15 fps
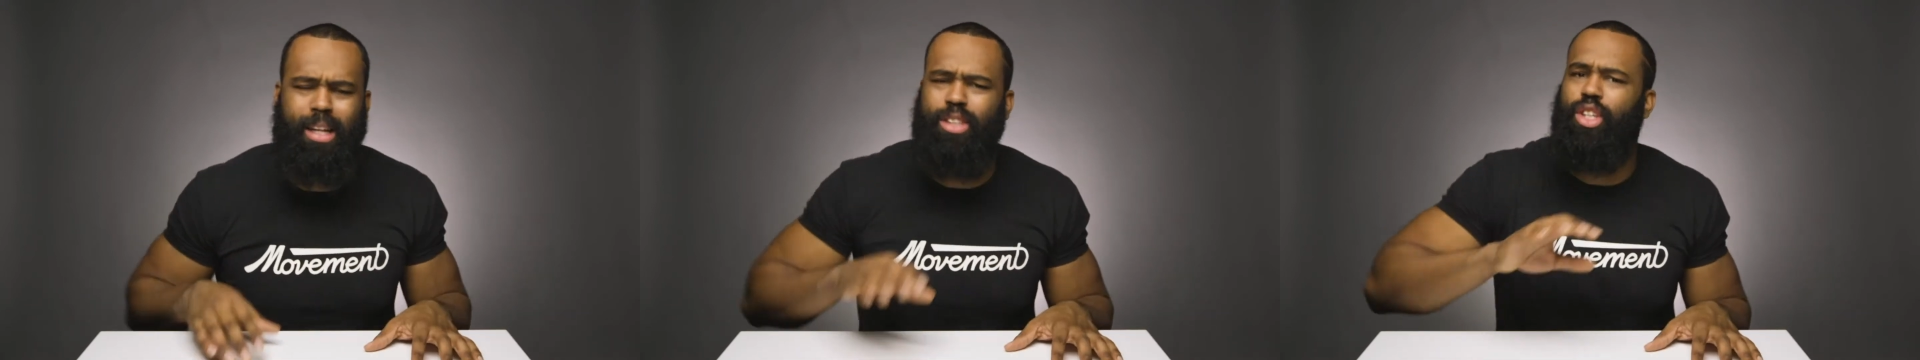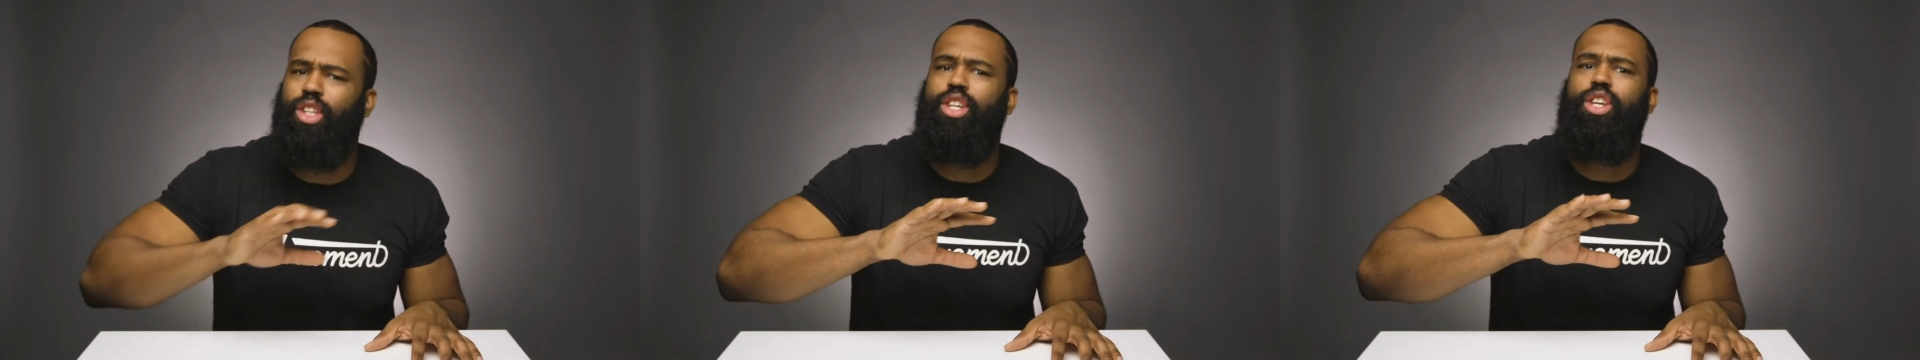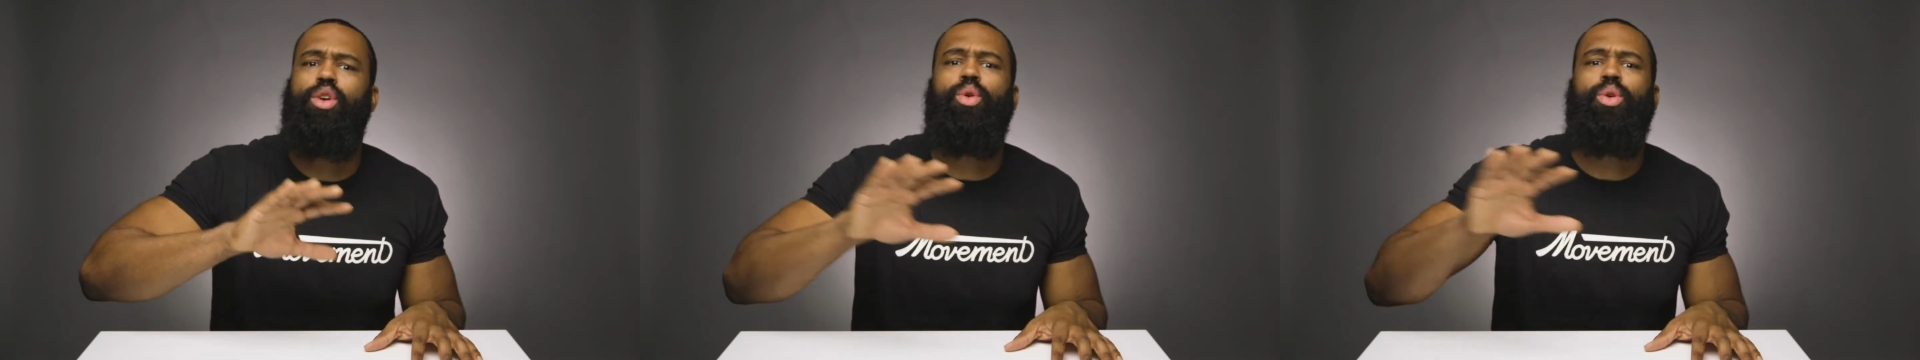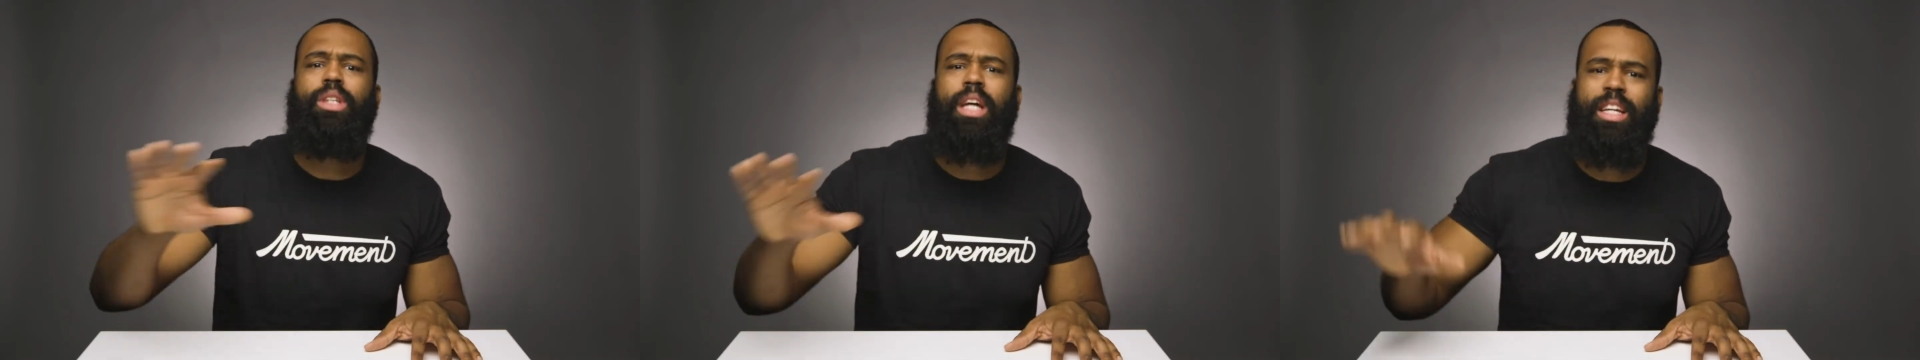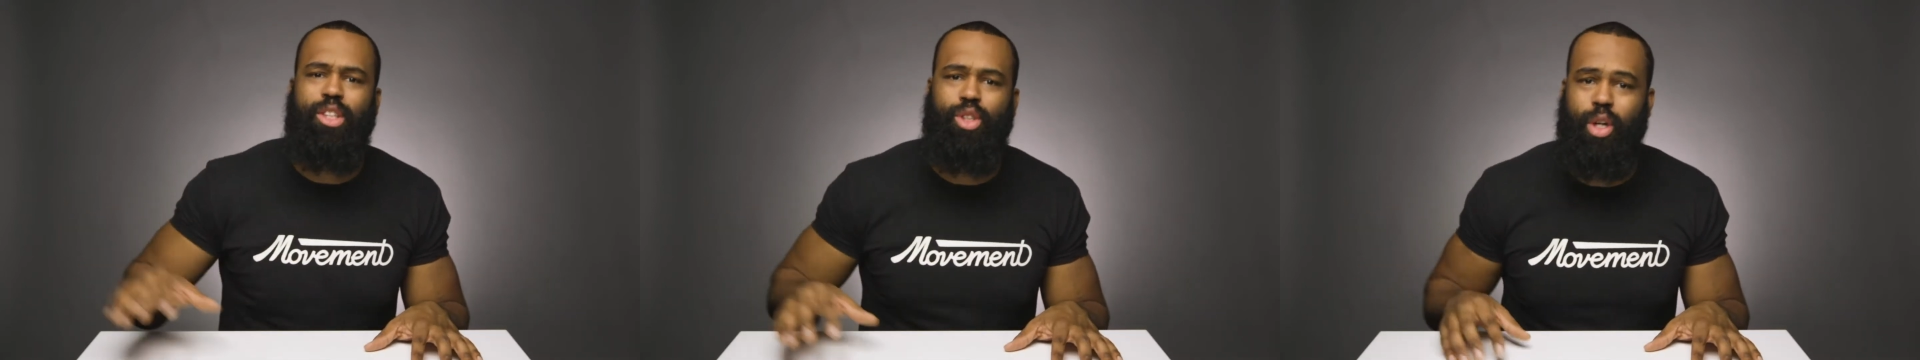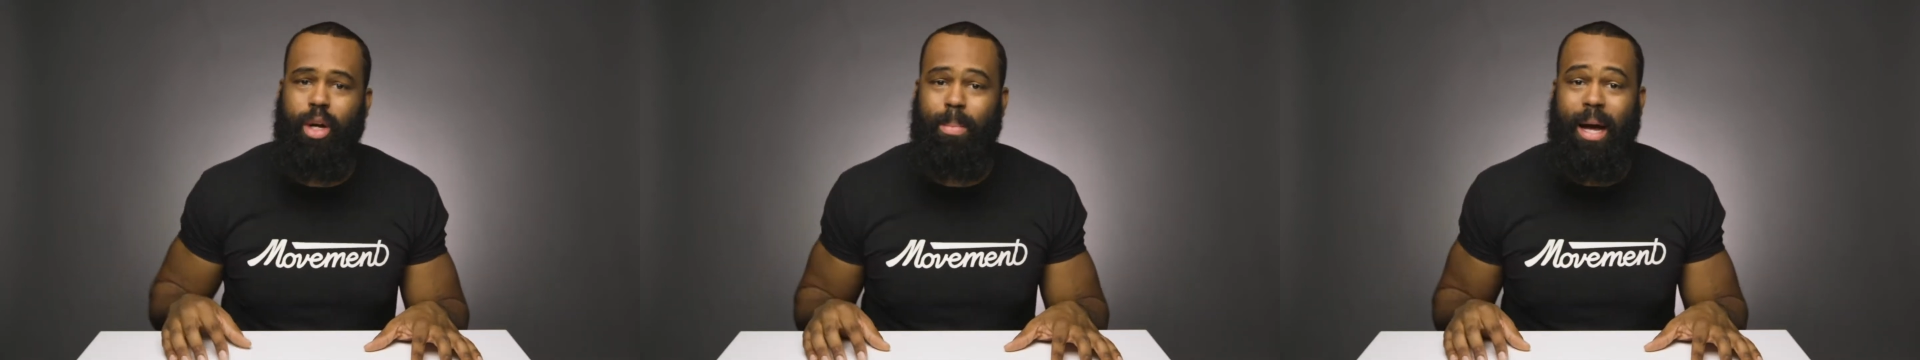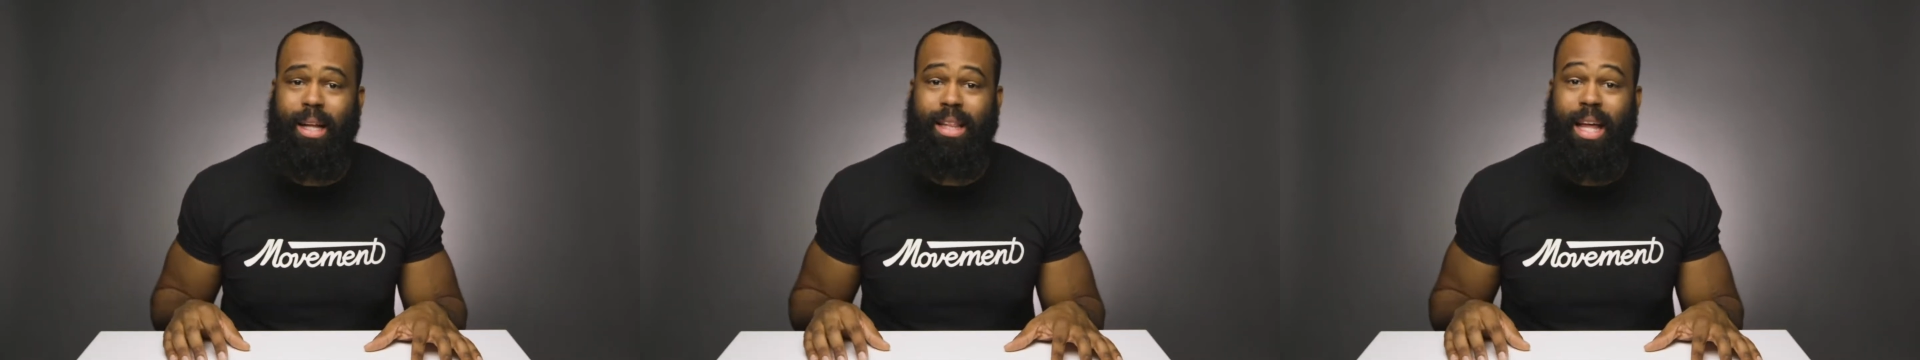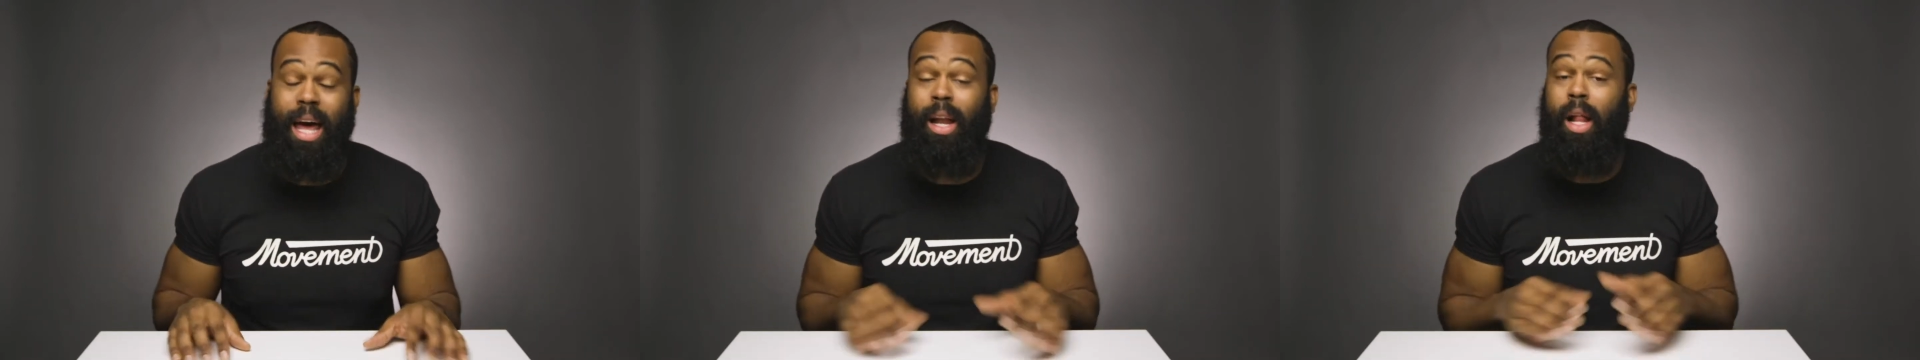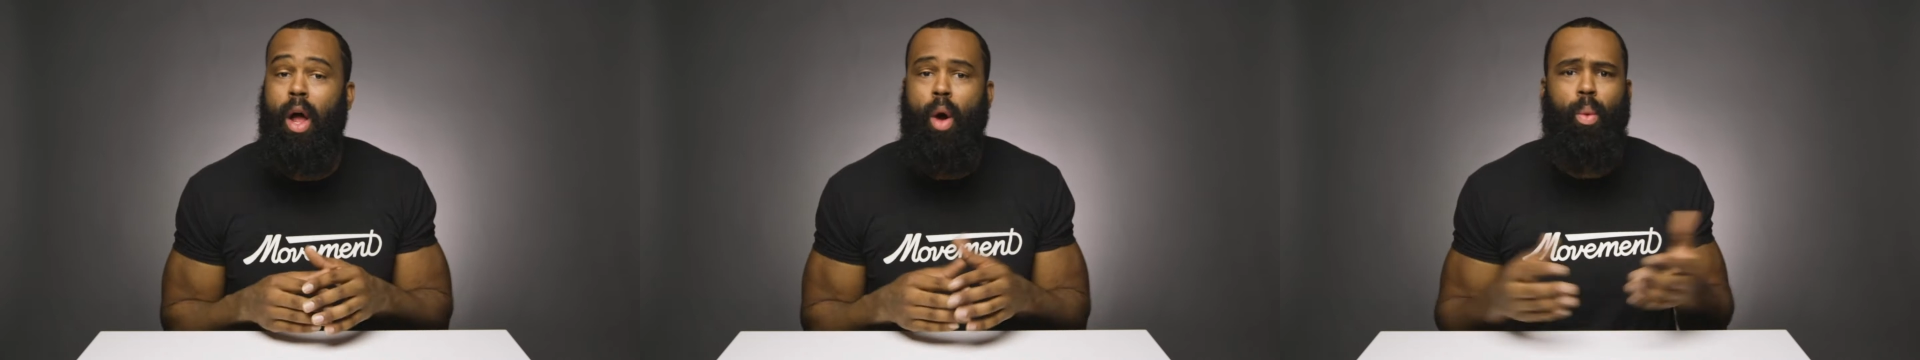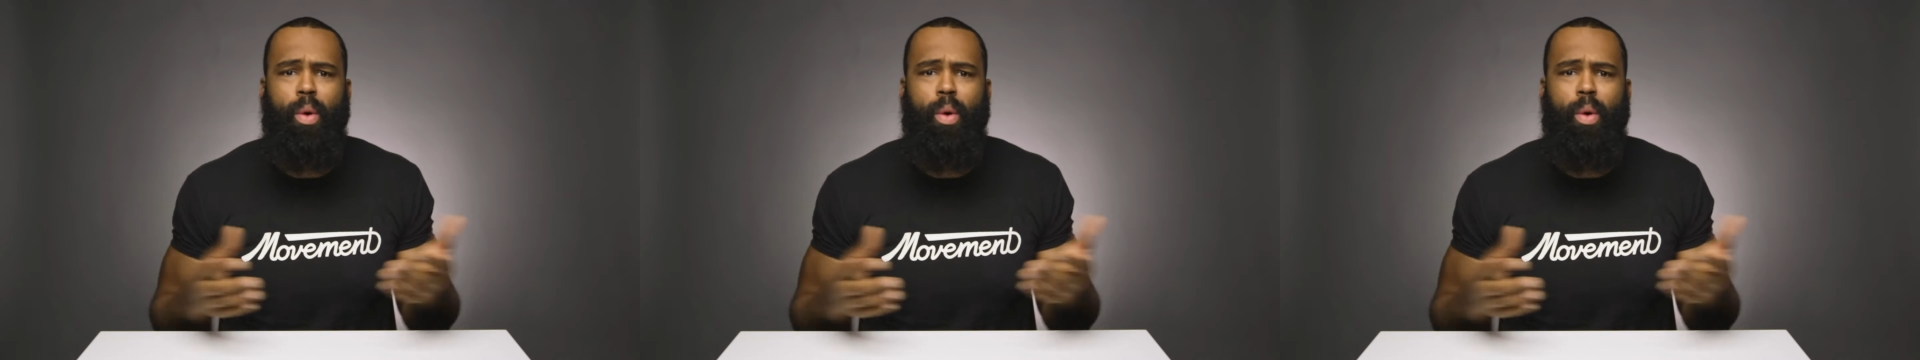there's a huge industry about that.